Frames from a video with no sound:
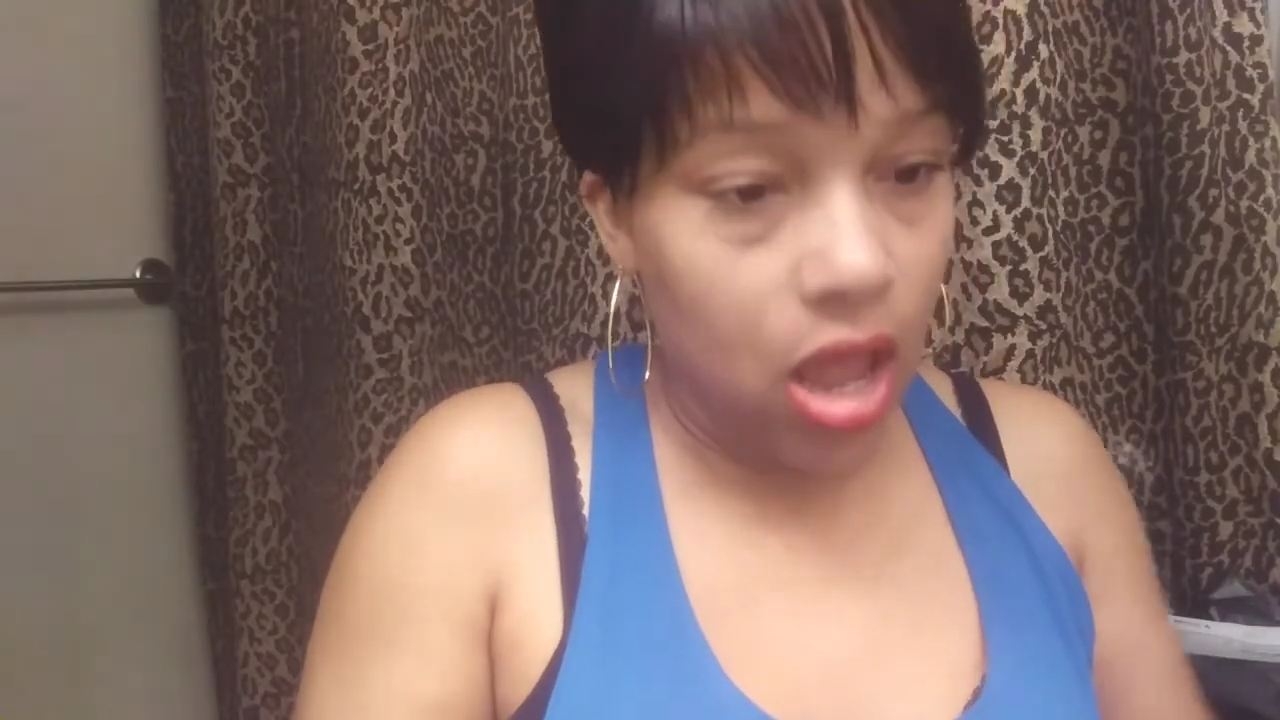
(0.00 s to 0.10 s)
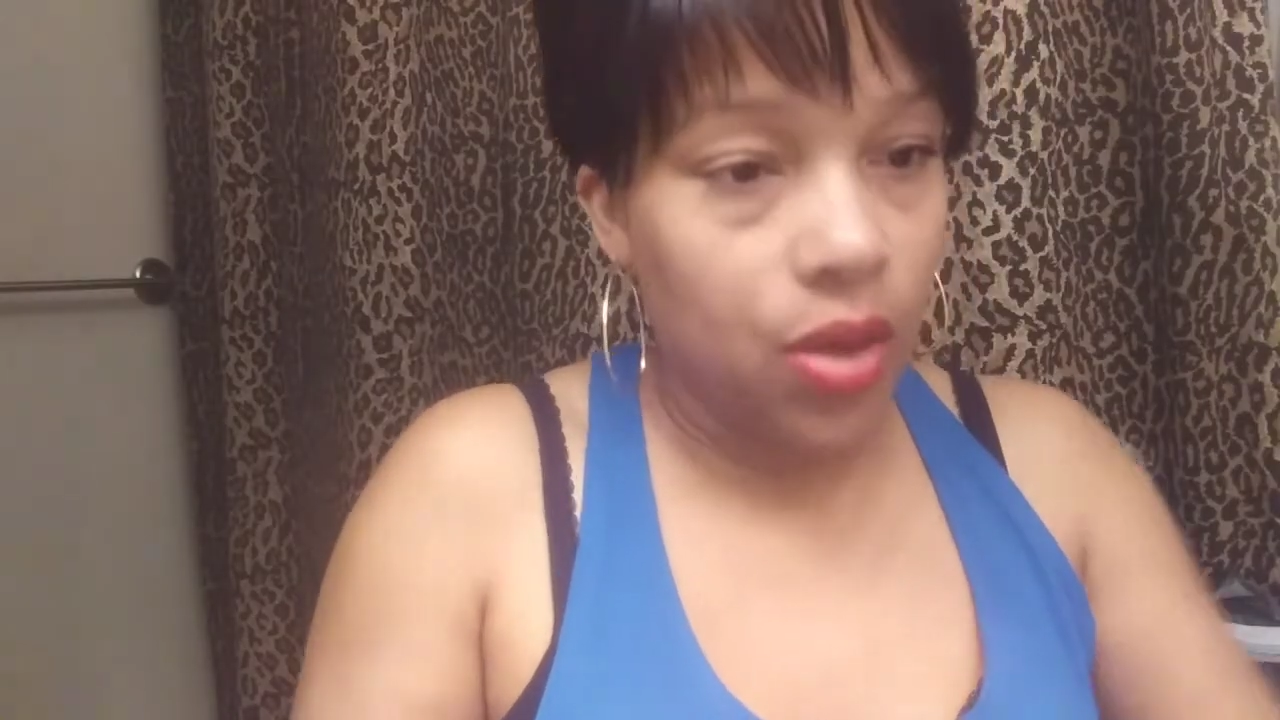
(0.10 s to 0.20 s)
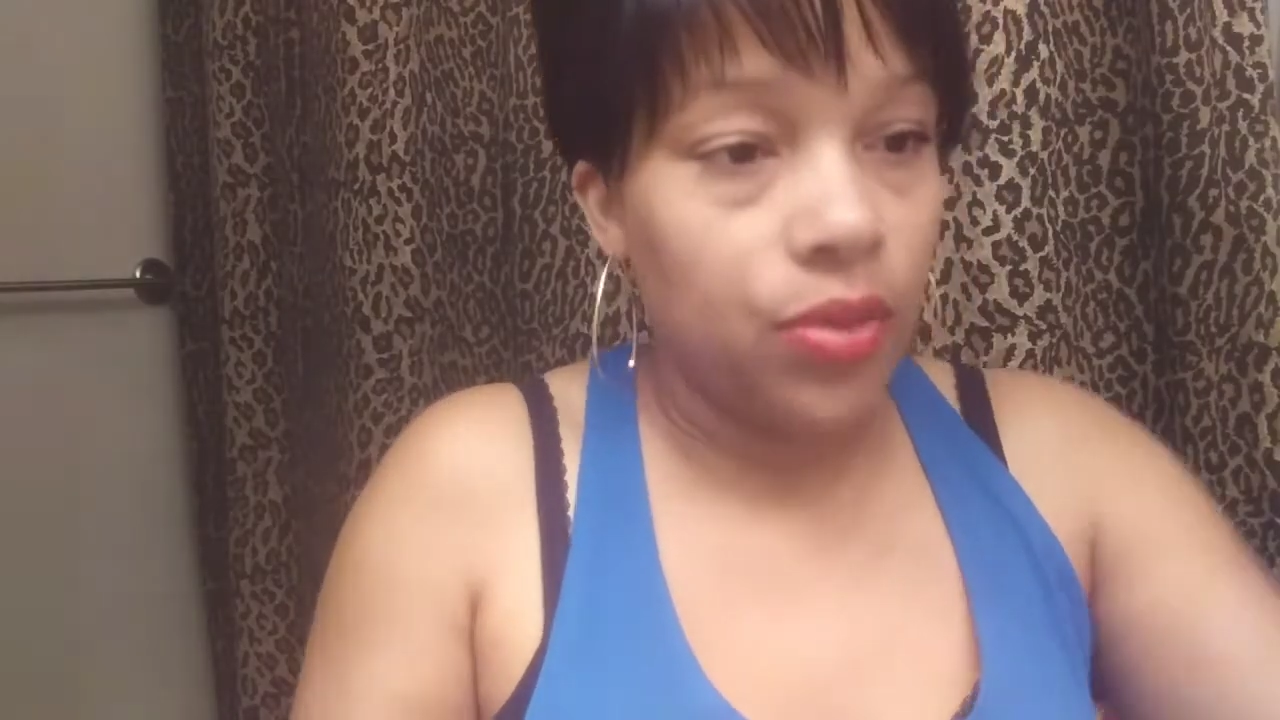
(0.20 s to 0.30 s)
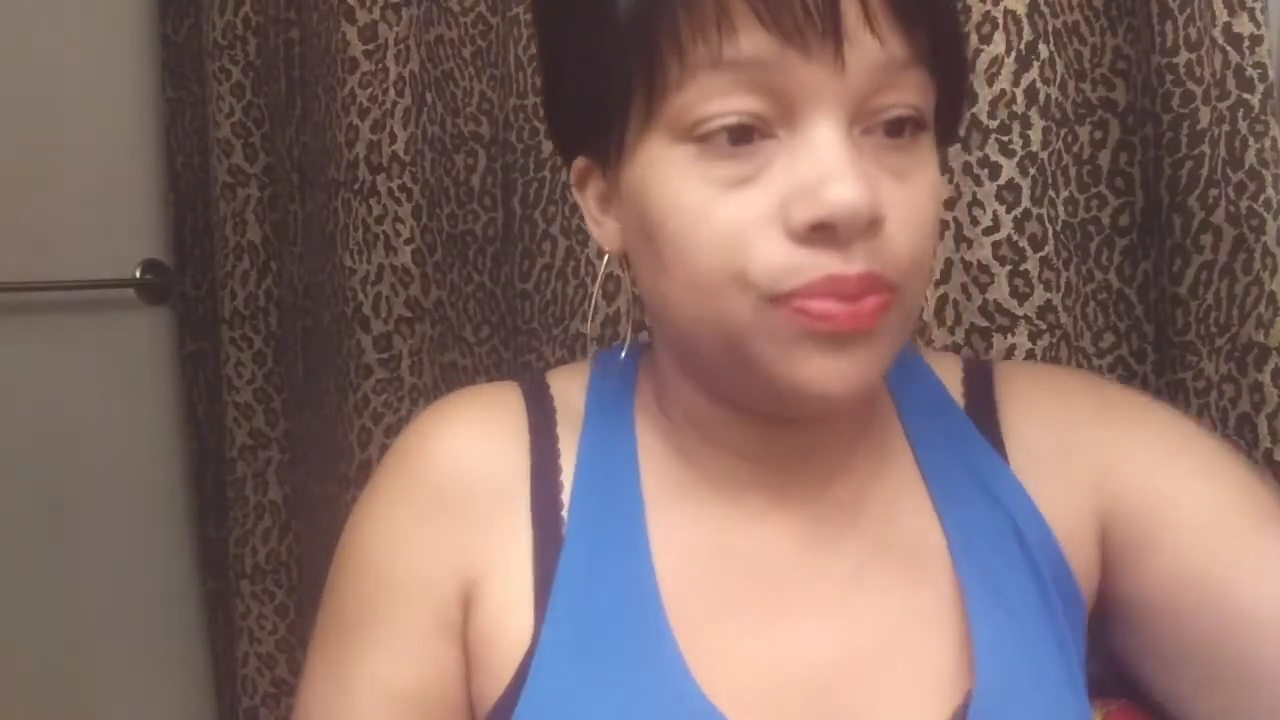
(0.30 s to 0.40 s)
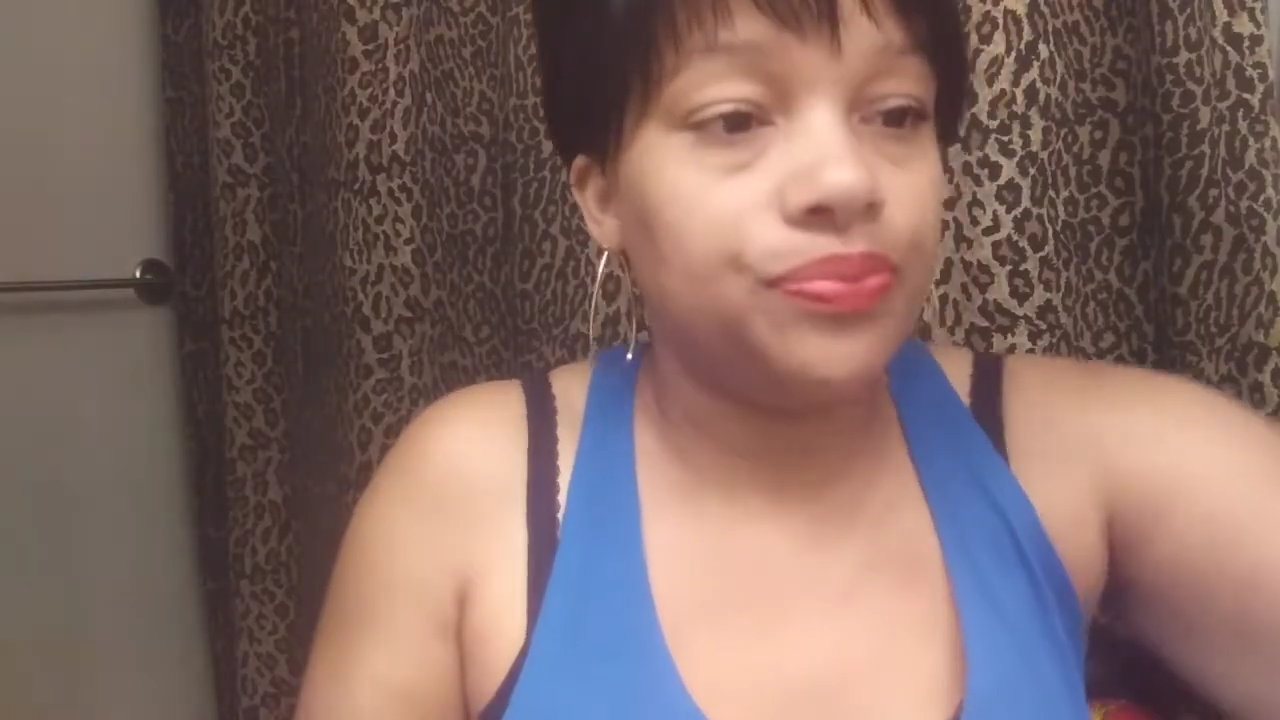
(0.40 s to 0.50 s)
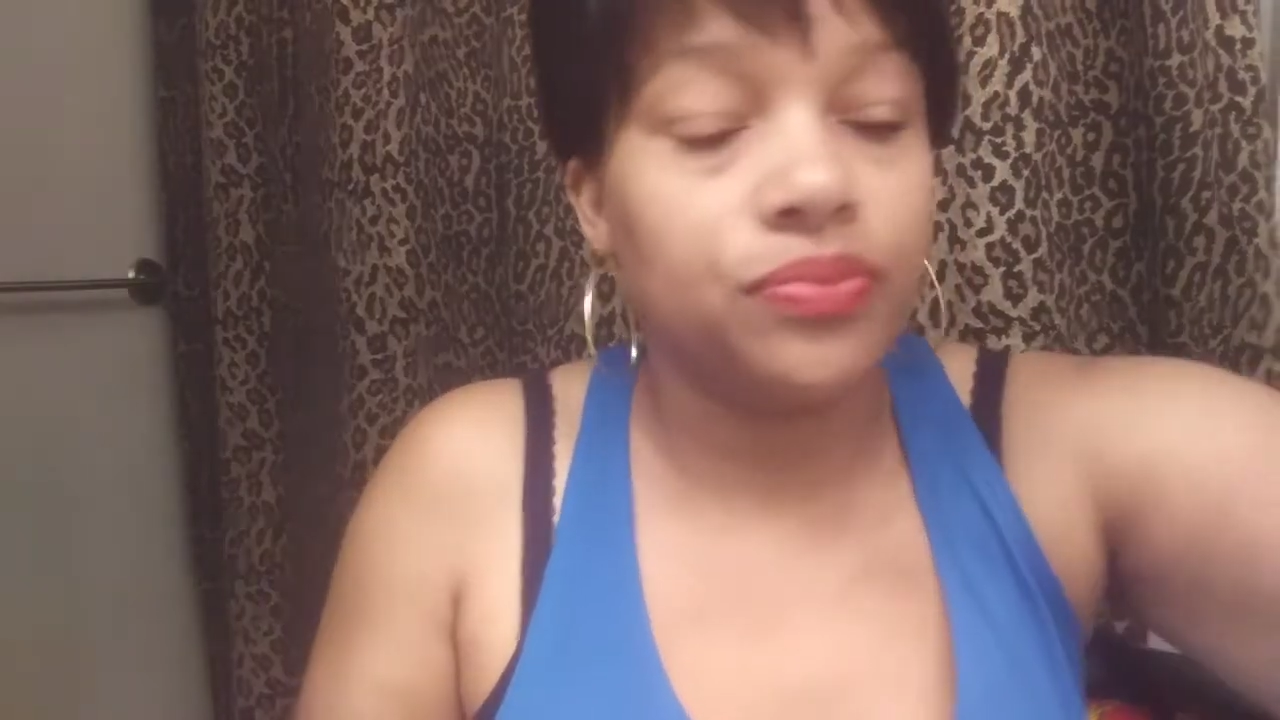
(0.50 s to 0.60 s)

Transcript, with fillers: oh,